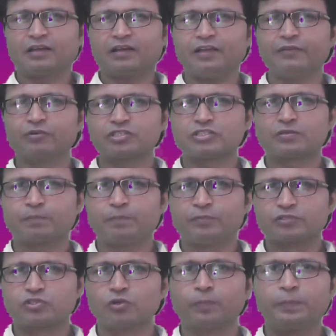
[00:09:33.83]
I was
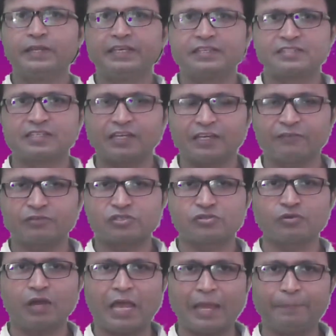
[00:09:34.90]
so pleased. I was
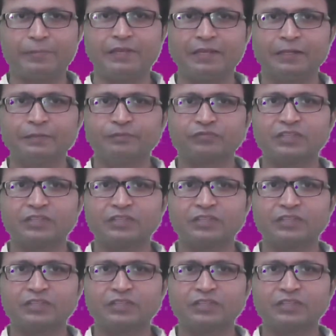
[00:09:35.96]
so happy